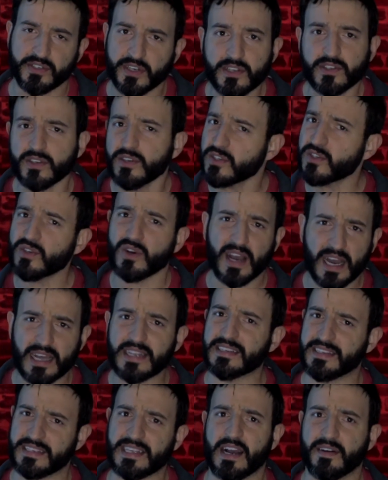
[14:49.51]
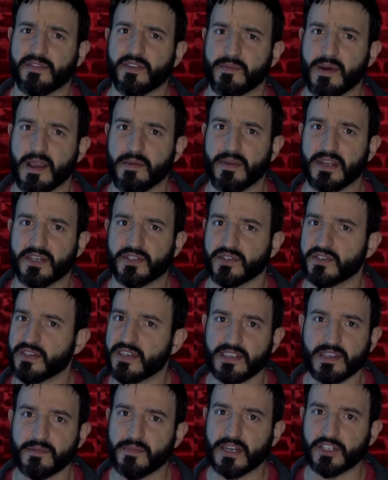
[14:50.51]
There's also other stuff on my Patreon.
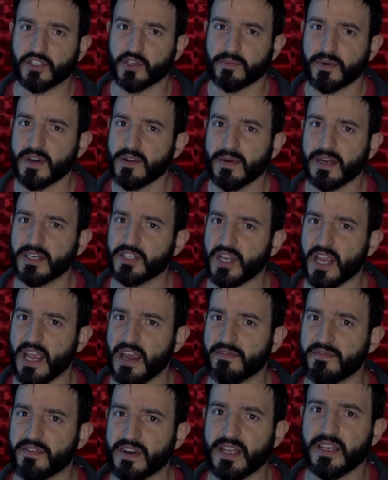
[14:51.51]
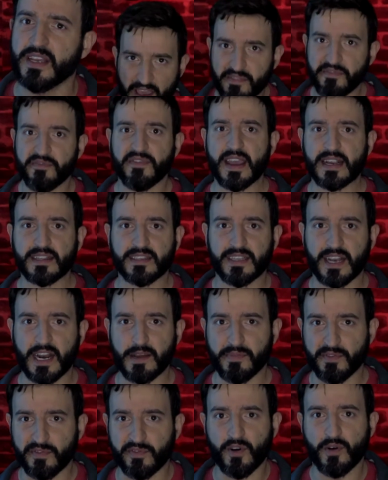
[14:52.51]
There's a bunch of pretty much every effect that I
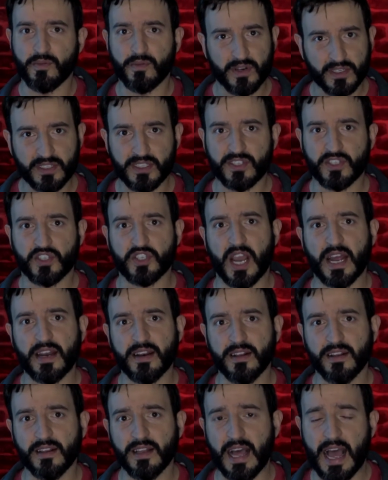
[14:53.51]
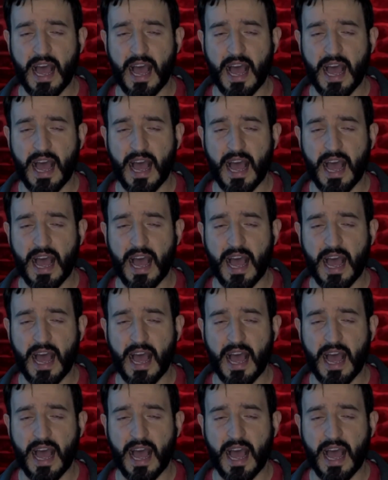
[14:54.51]
perform on this channel,